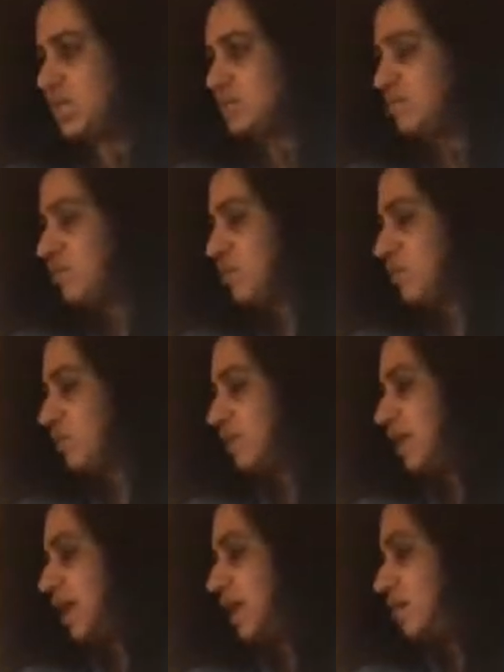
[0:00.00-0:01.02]
for your
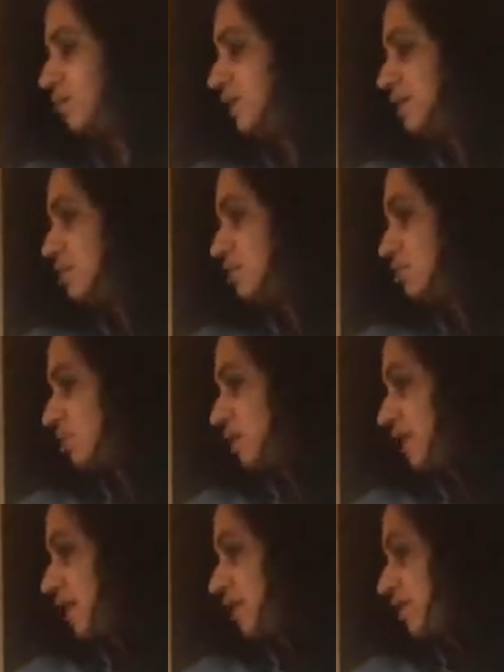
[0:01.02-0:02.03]
neck, releasing your
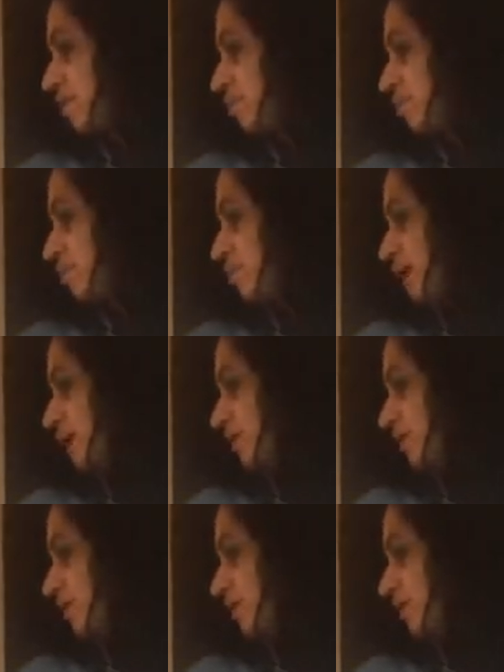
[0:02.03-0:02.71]
neck and upper back